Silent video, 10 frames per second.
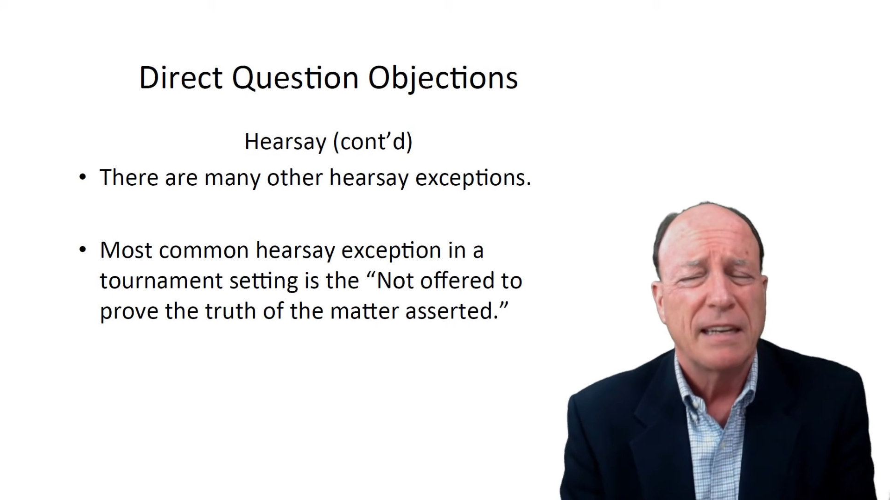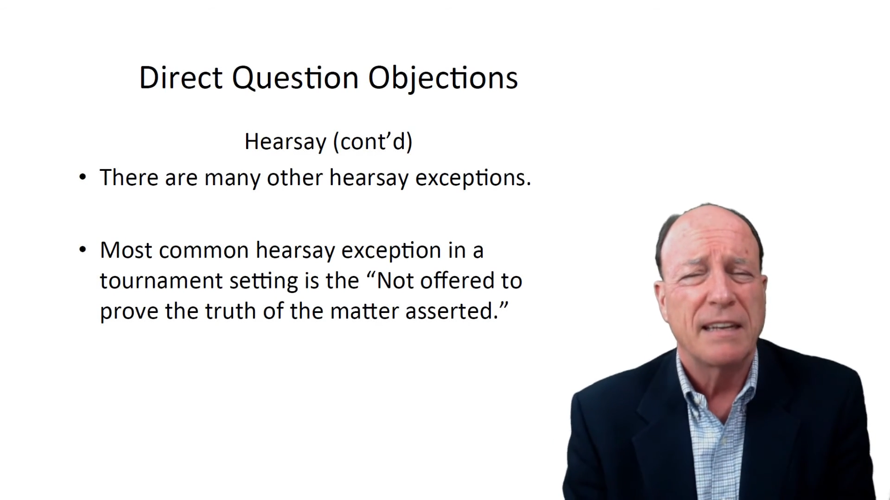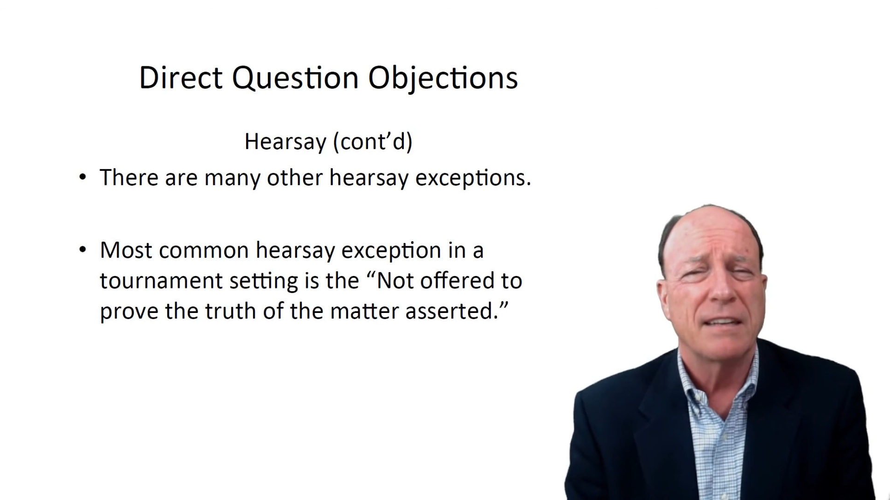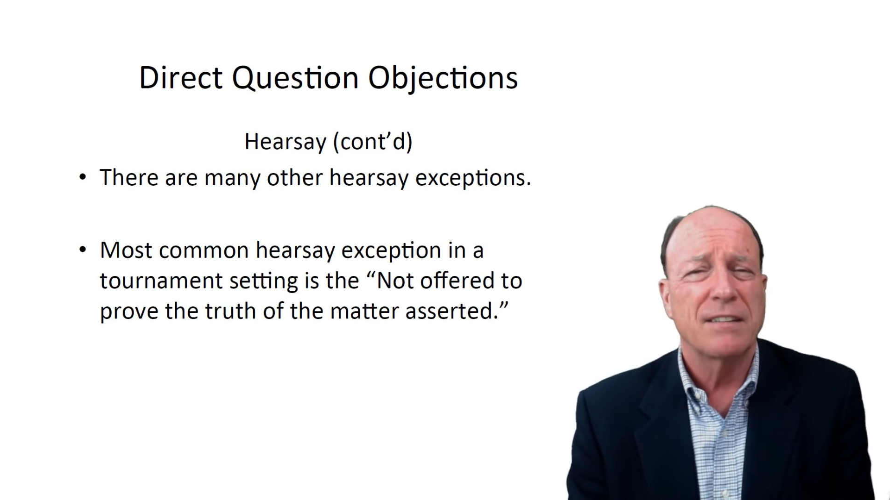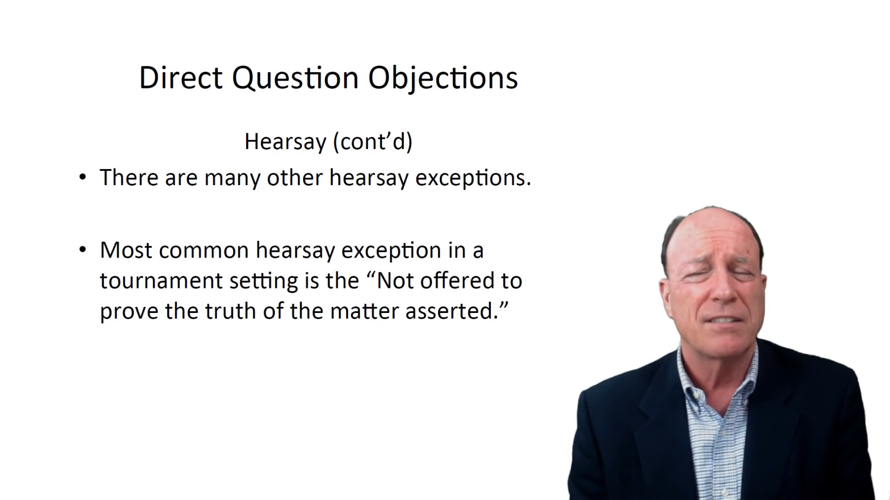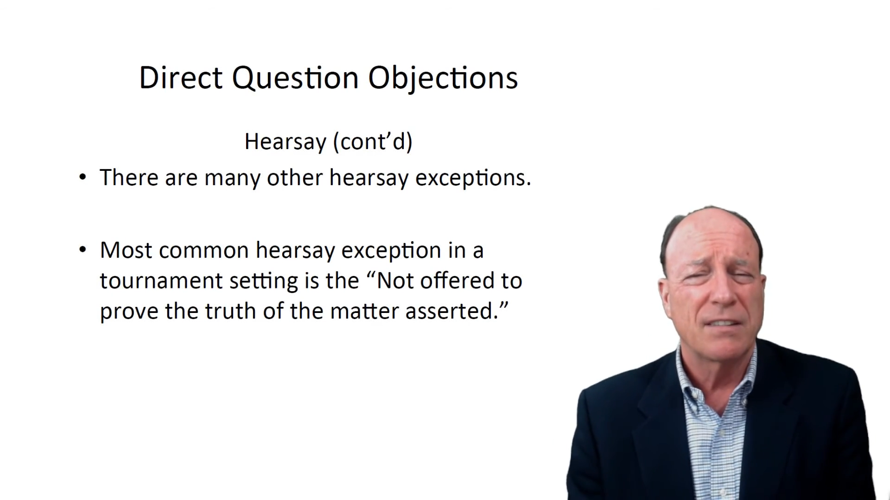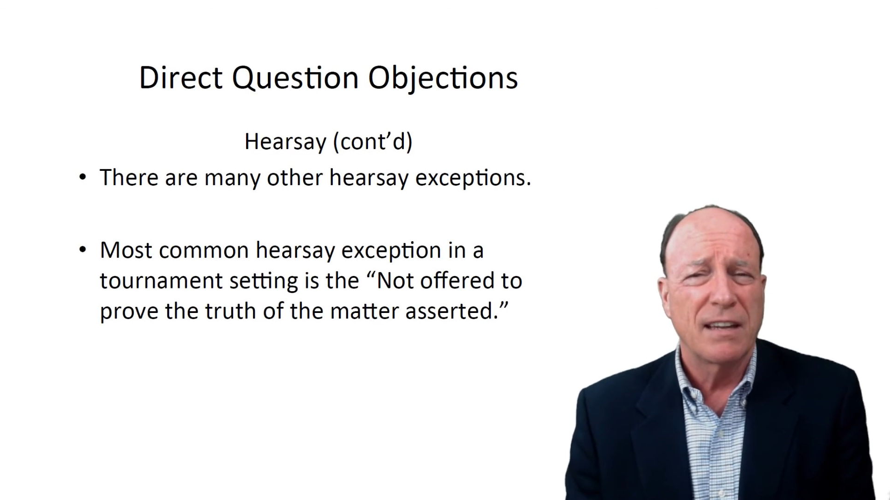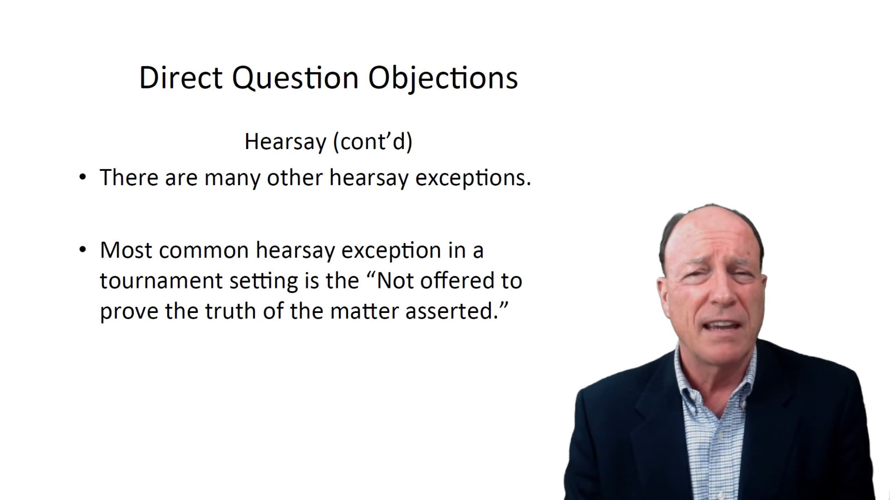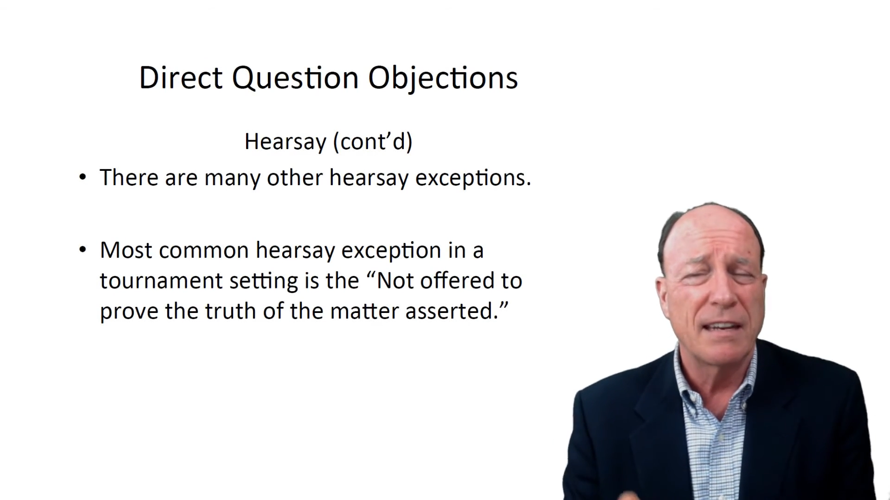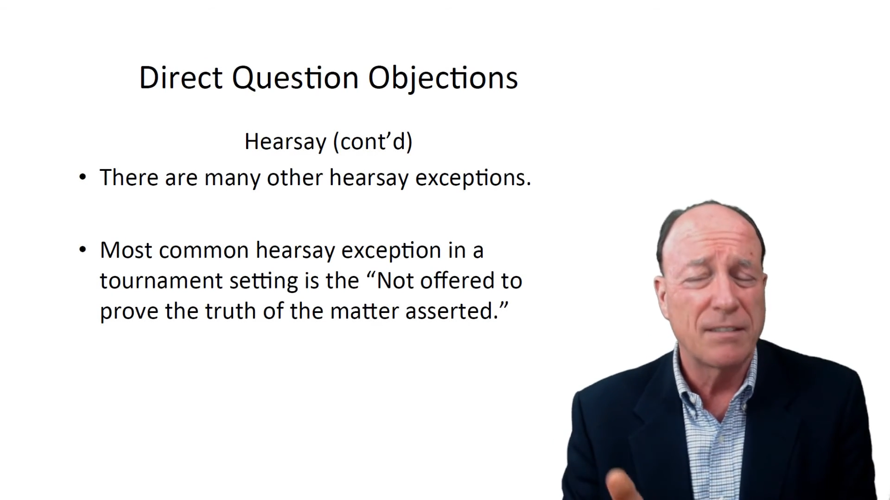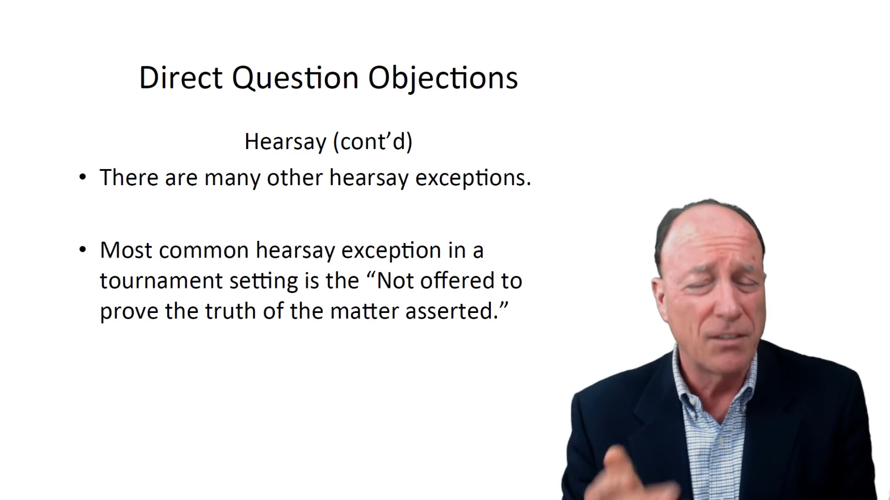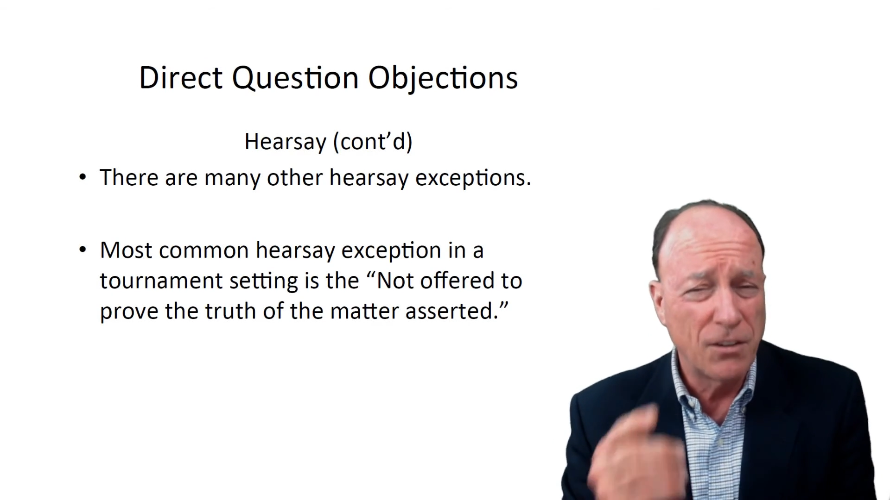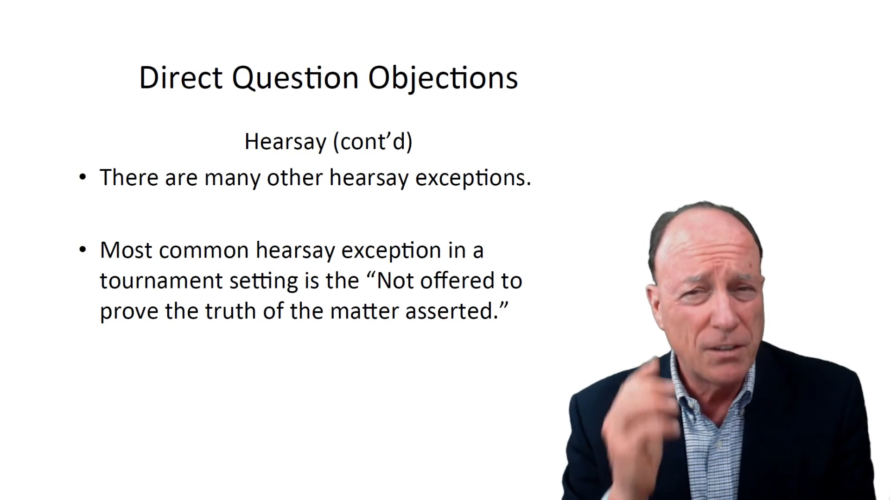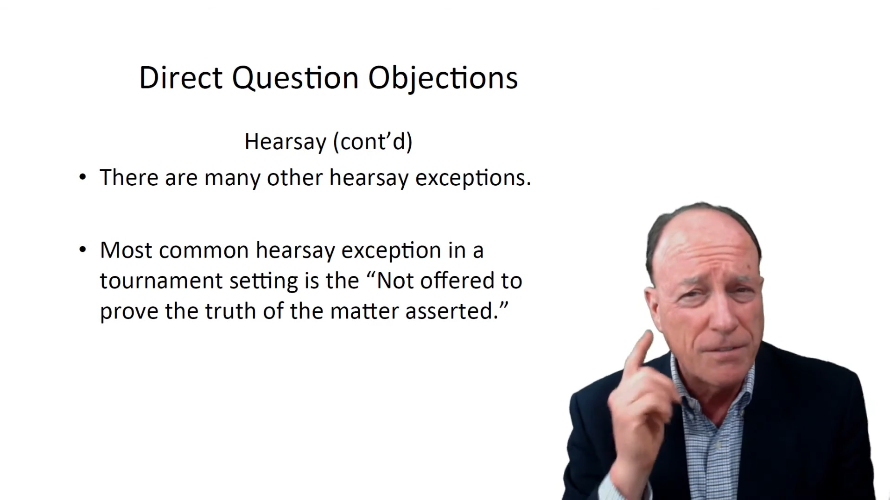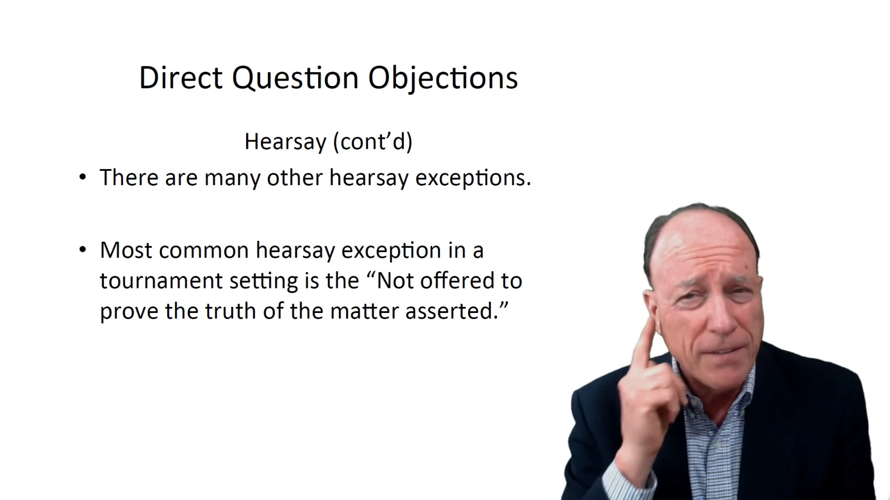is, and it's a
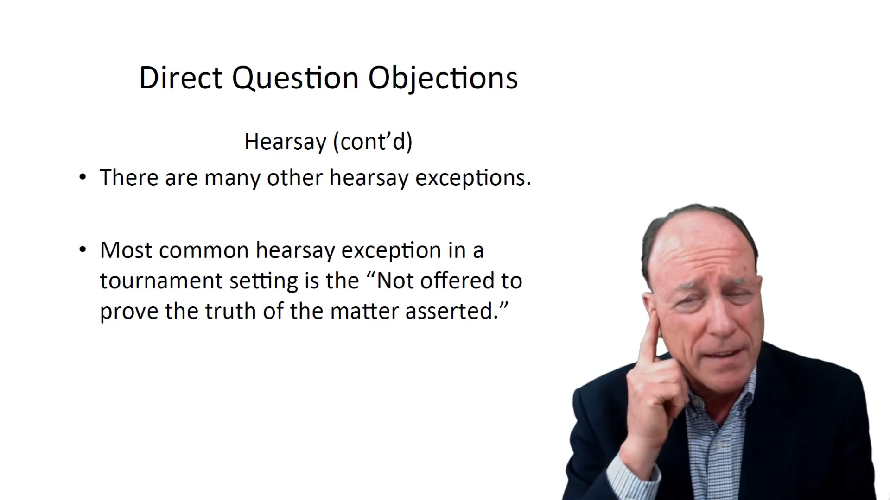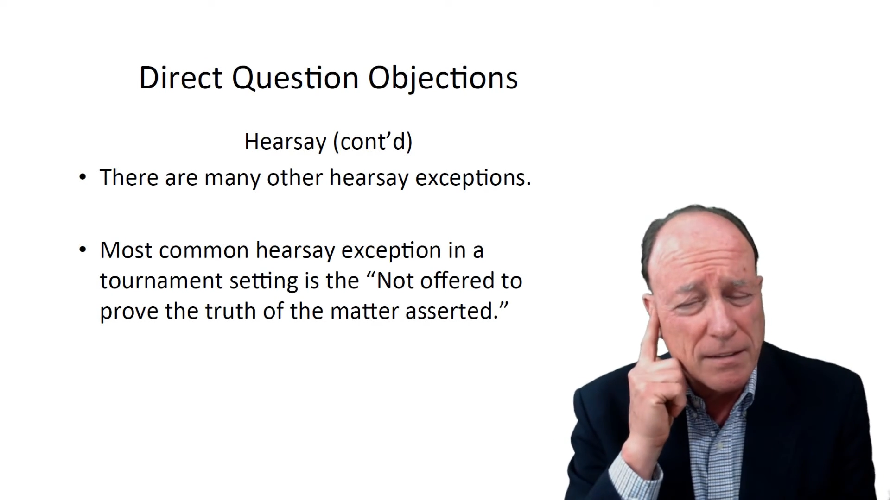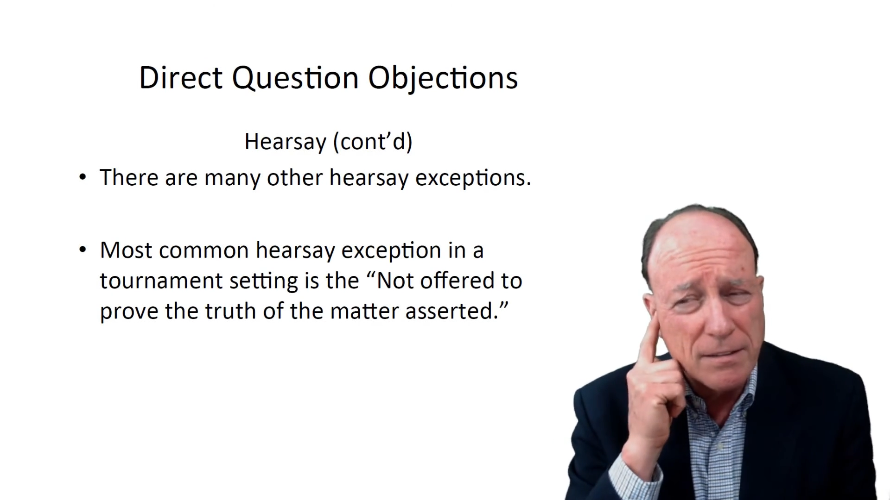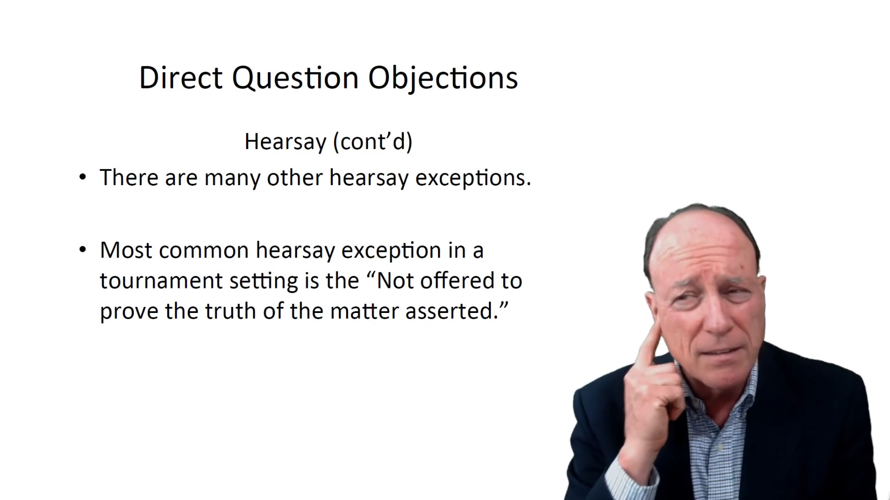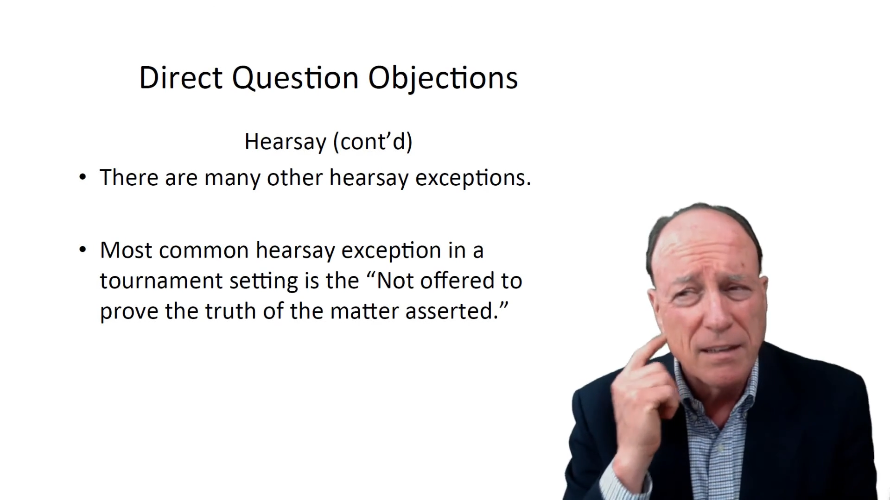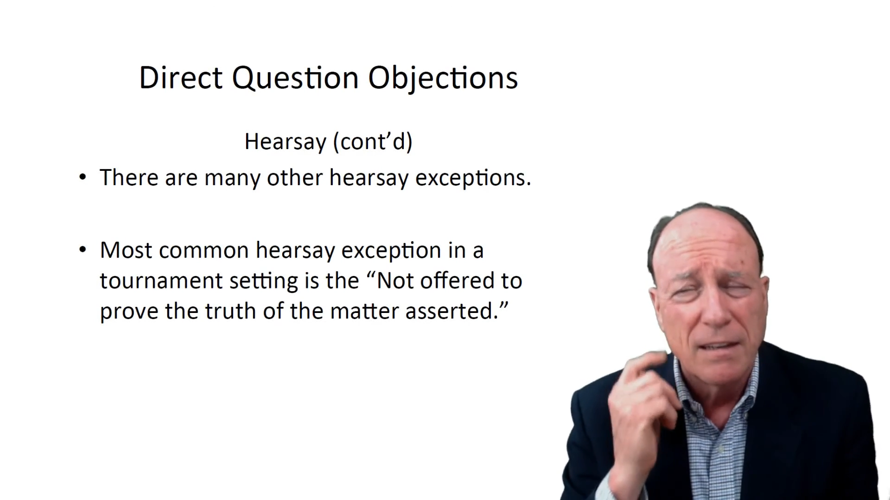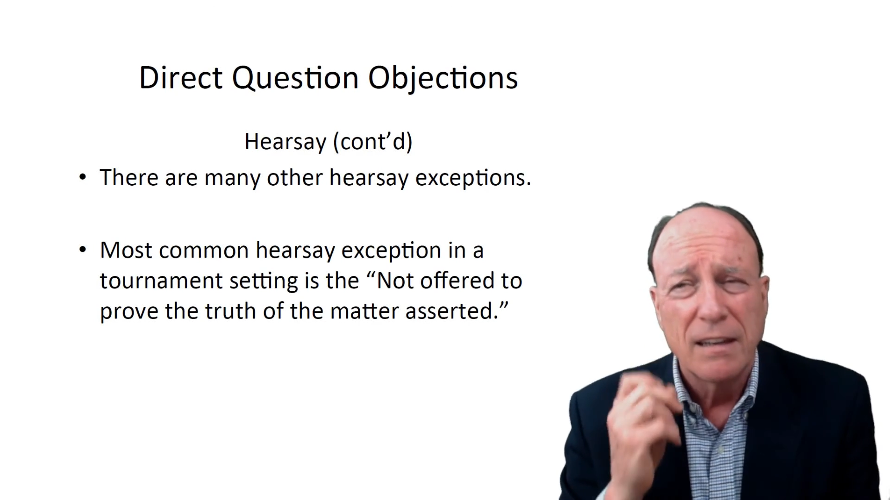good defense,